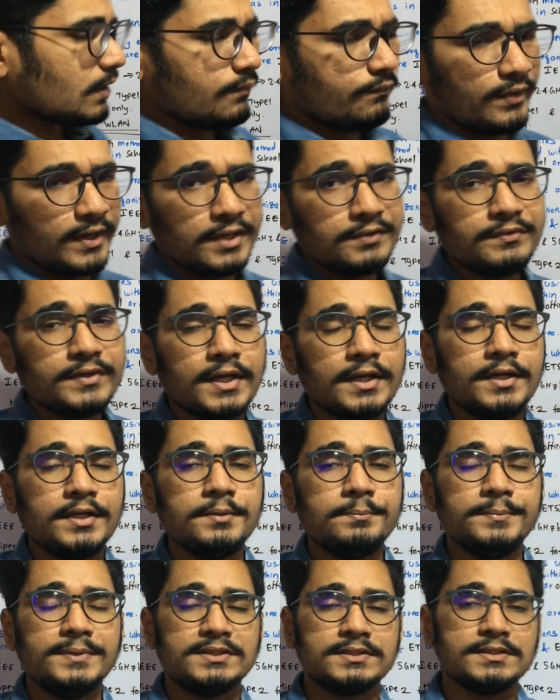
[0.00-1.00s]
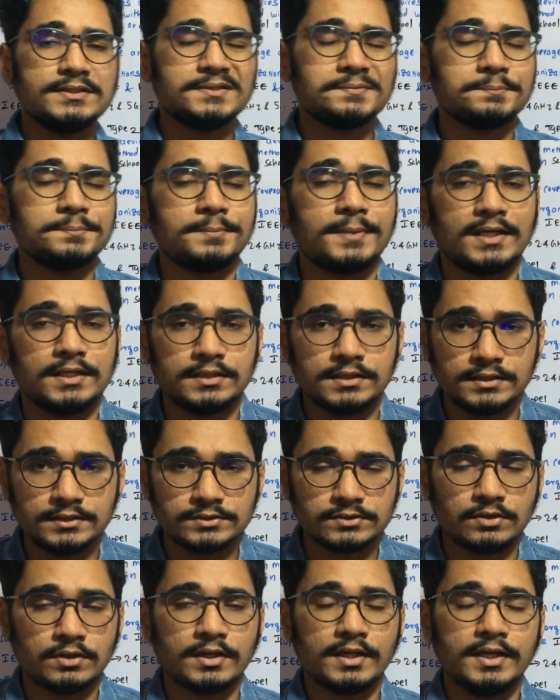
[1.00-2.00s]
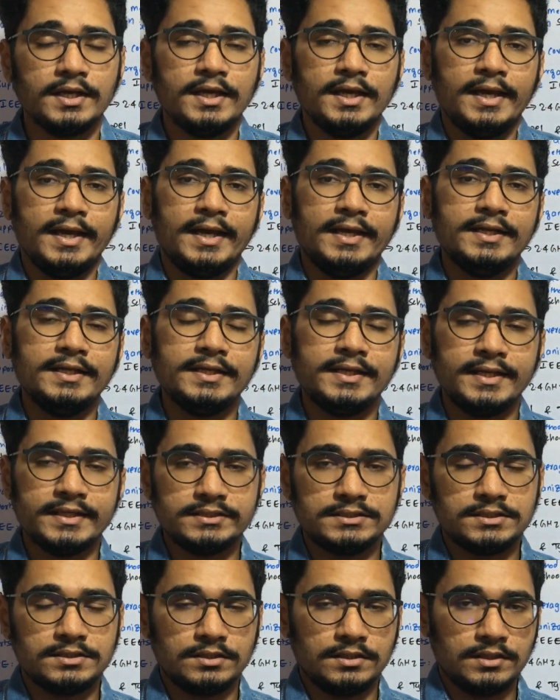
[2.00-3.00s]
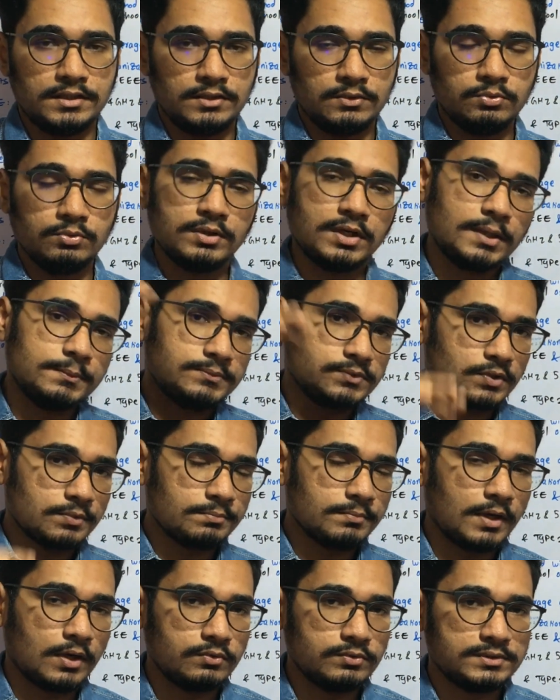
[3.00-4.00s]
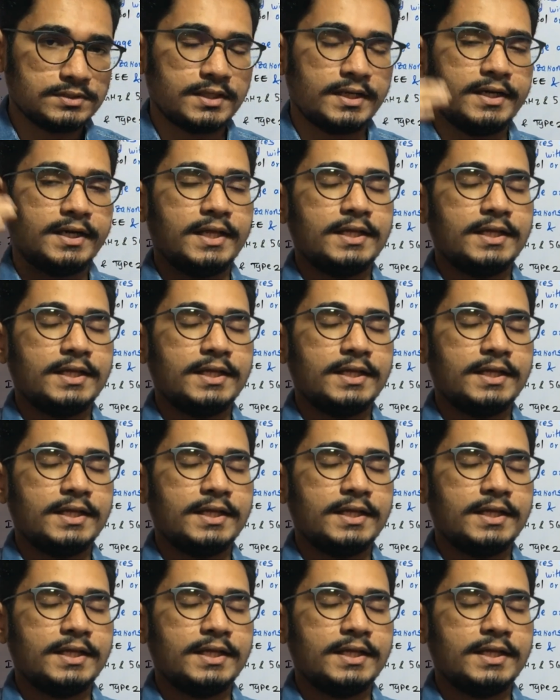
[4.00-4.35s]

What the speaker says: whenever any business partners or any guest who comes from outside,